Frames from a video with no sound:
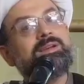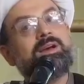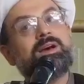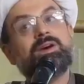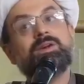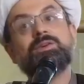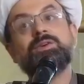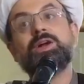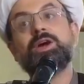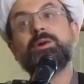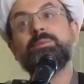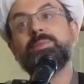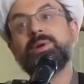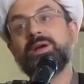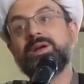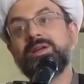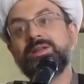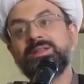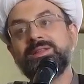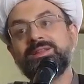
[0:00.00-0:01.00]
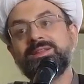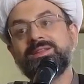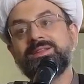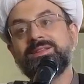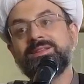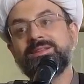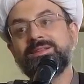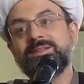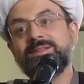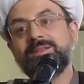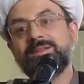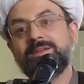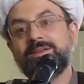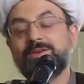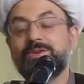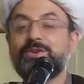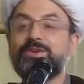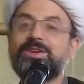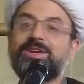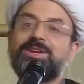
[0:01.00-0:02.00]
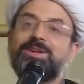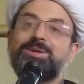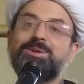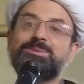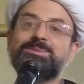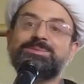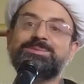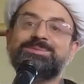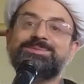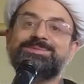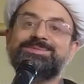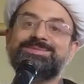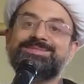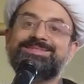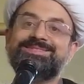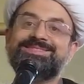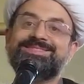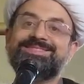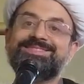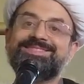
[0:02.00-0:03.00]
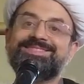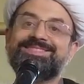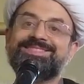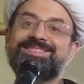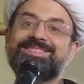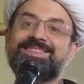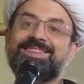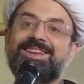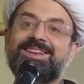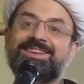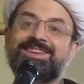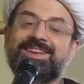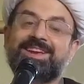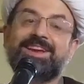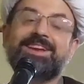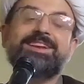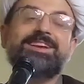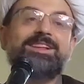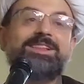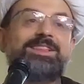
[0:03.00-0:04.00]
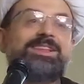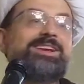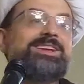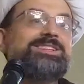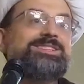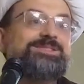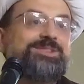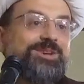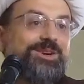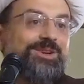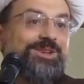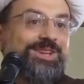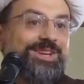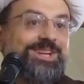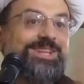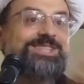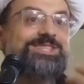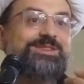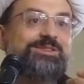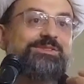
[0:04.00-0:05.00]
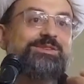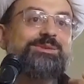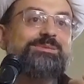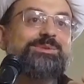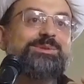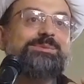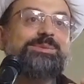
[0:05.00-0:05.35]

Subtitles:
Ar-Rahman, Ar-Rahim. Yani Allah is calling us from the